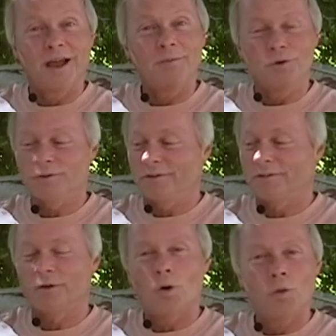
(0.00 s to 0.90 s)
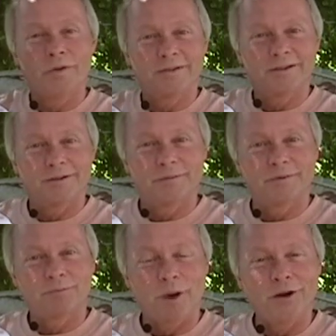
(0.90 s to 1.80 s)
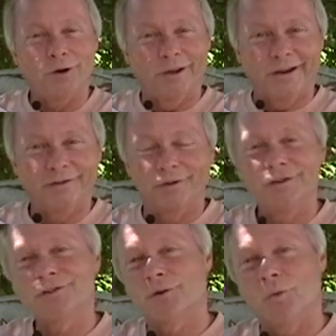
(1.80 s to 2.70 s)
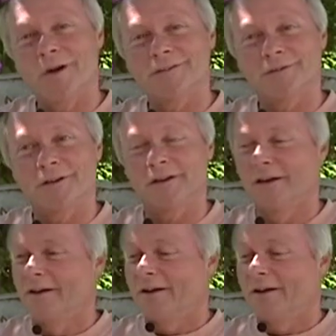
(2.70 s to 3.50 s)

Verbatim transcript: I'm using this to hold these little spiderlings, at least the ones that